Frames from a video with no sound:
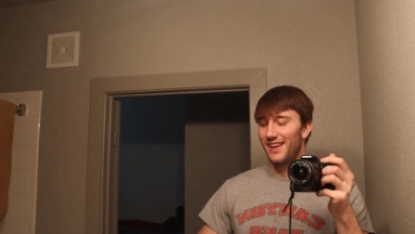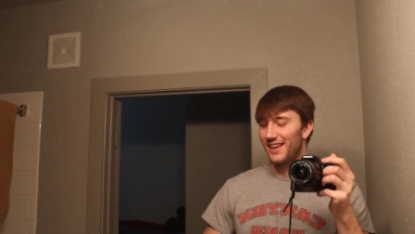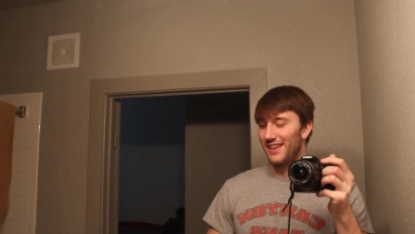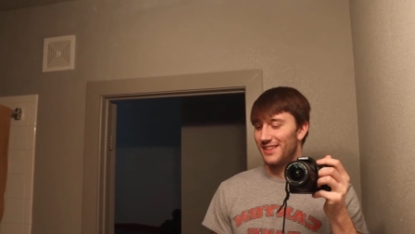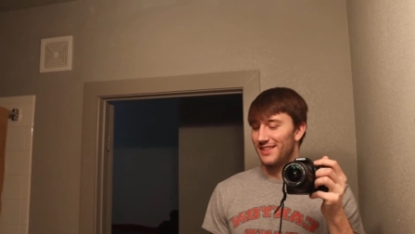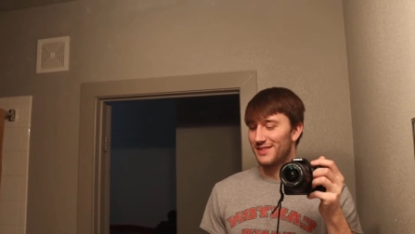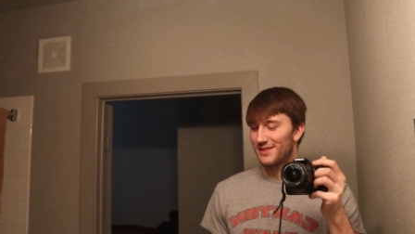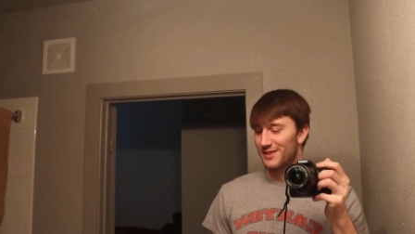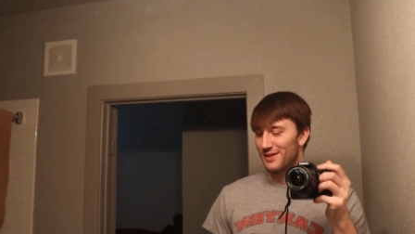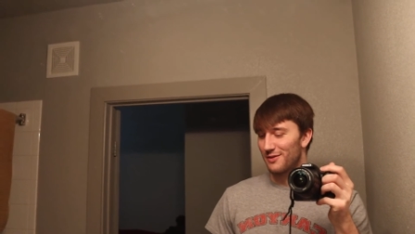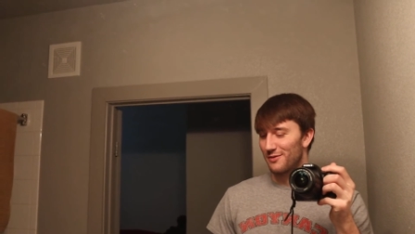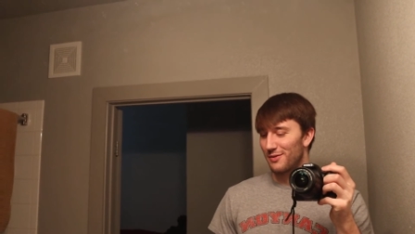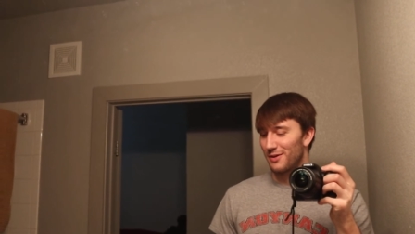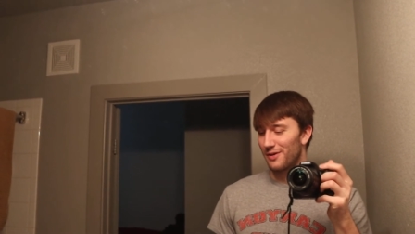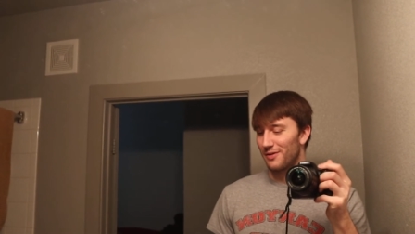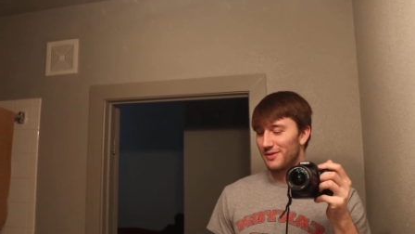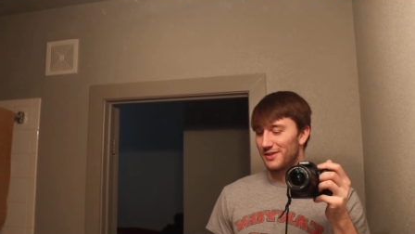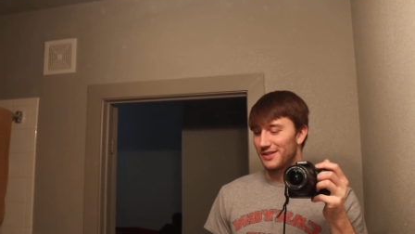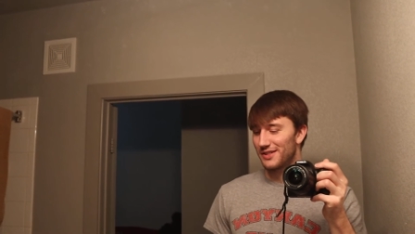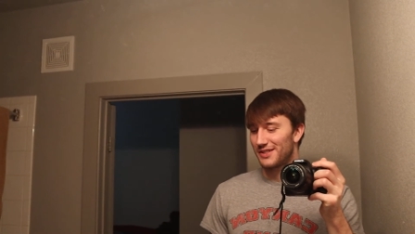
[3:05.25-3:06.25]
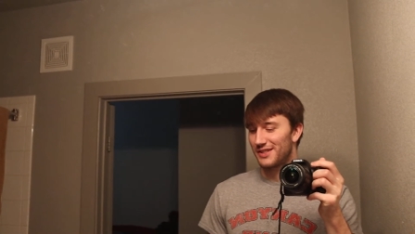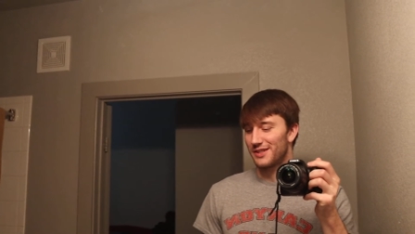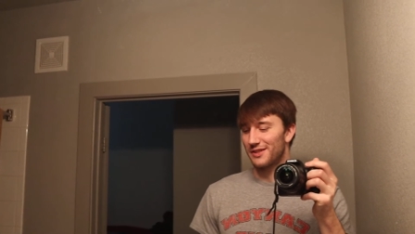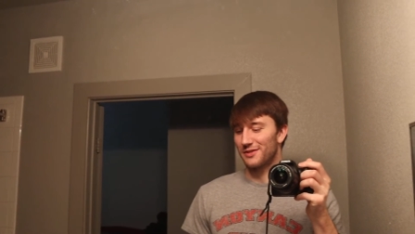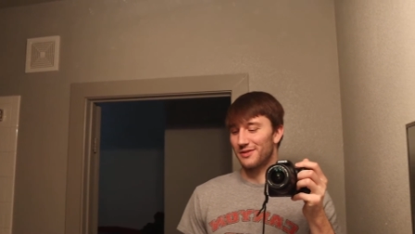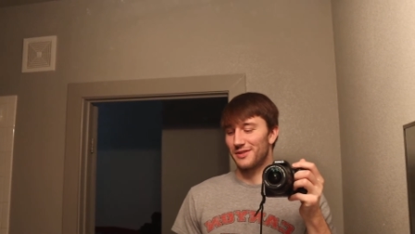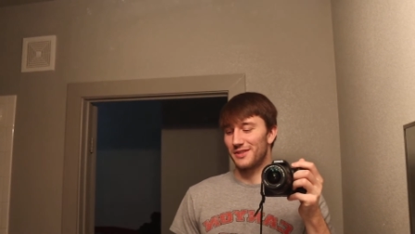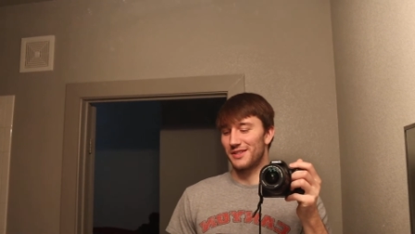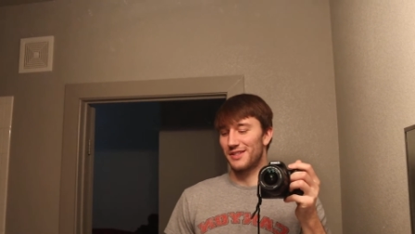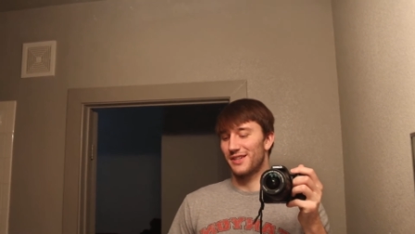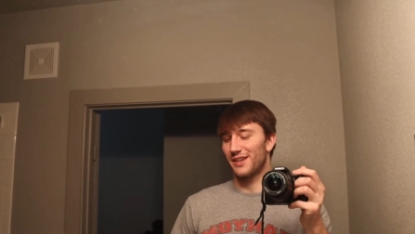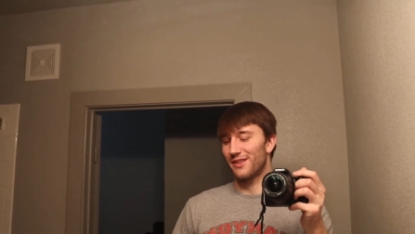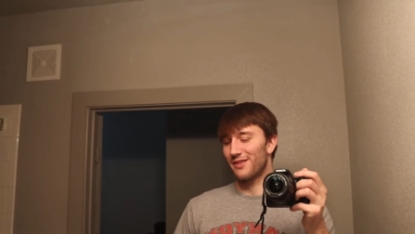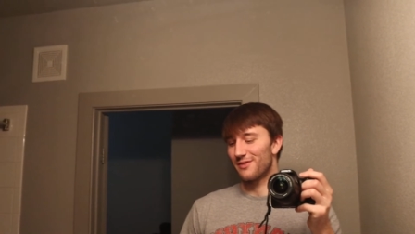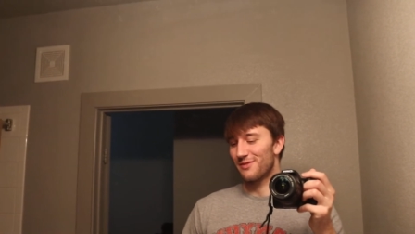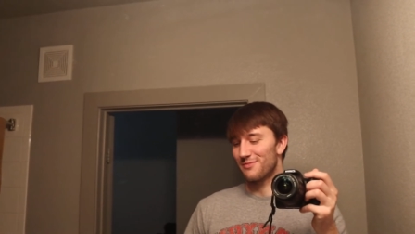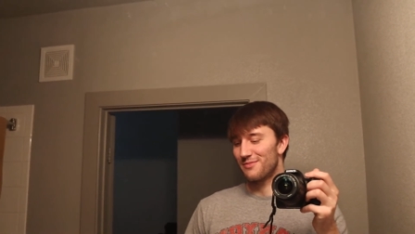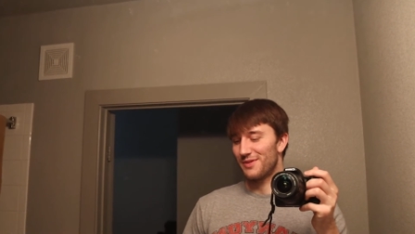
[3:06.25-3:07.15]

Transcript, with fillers: And so we always just chill with each other.